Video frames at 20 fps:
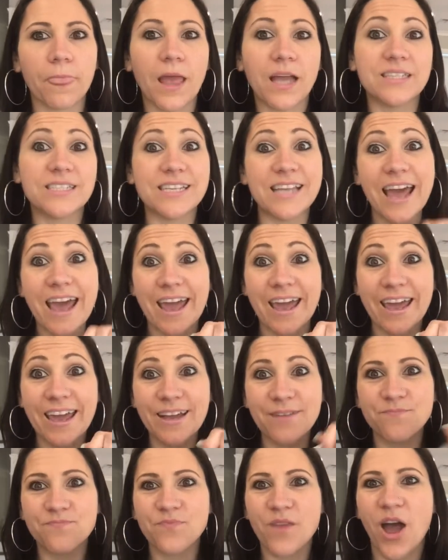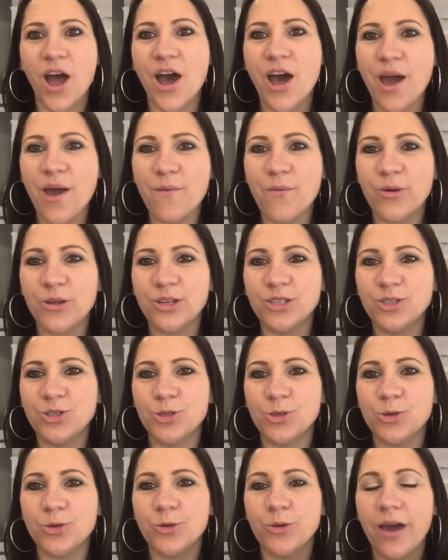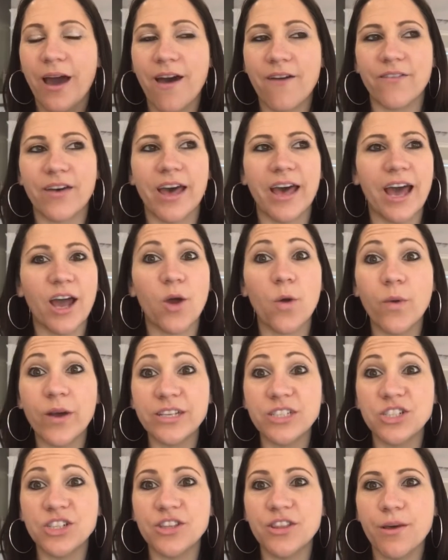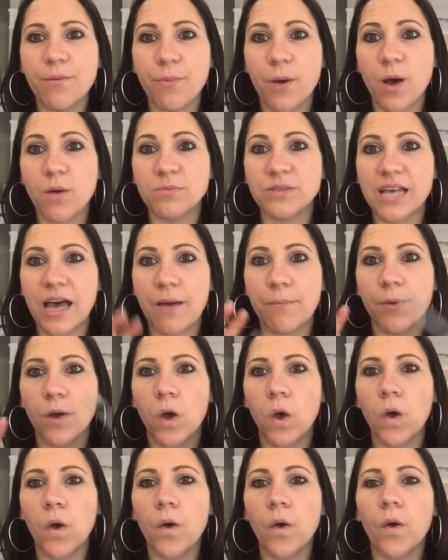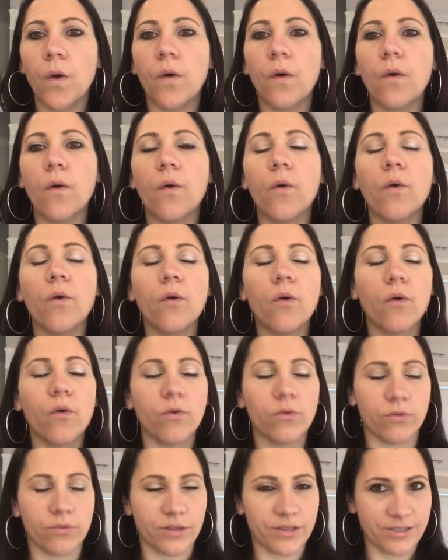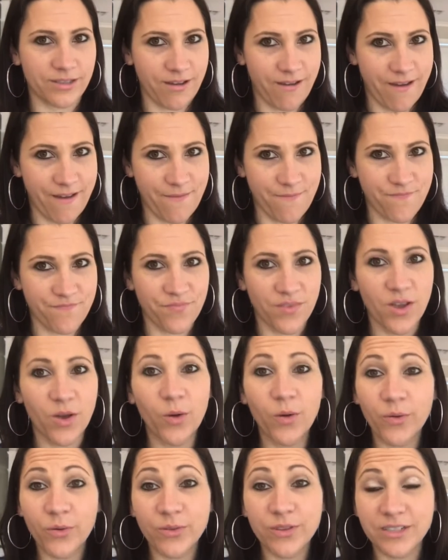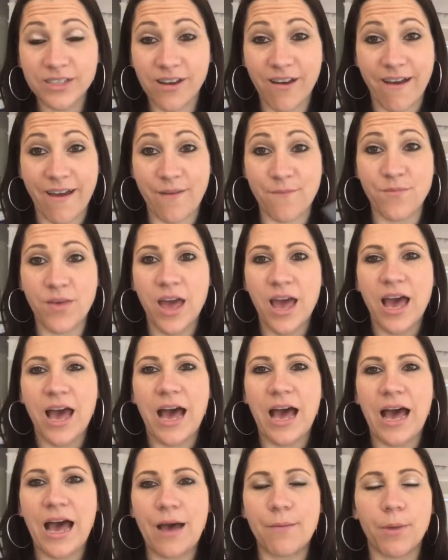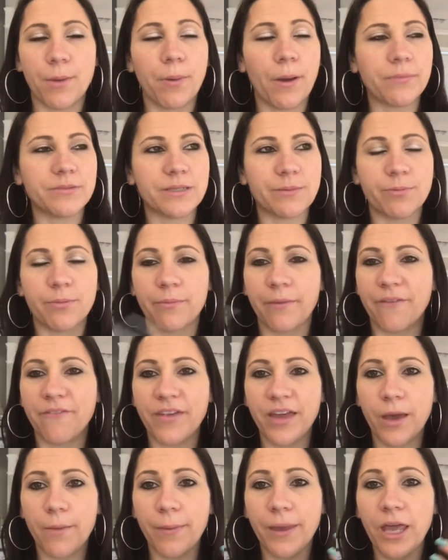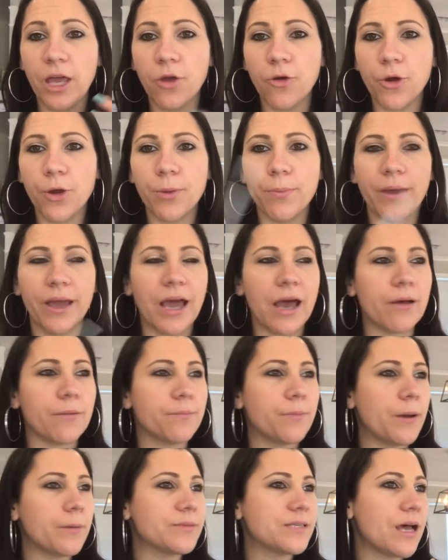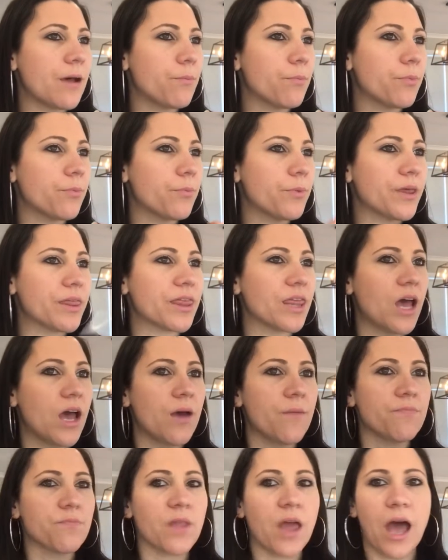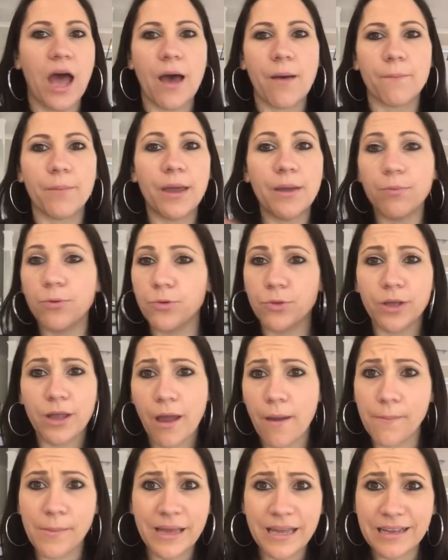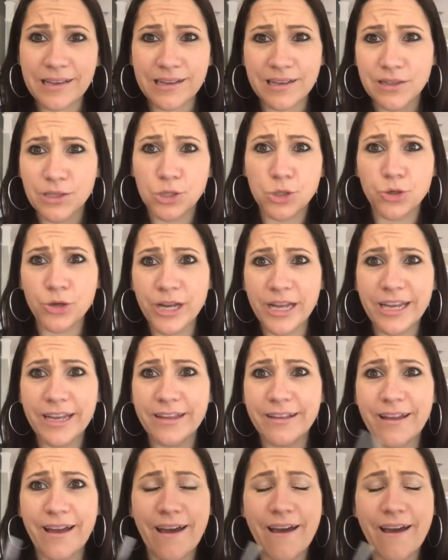today I wanted to cover a question that pops up all the time. It pops up in my VIP group, it pops up with people that I meet in the street.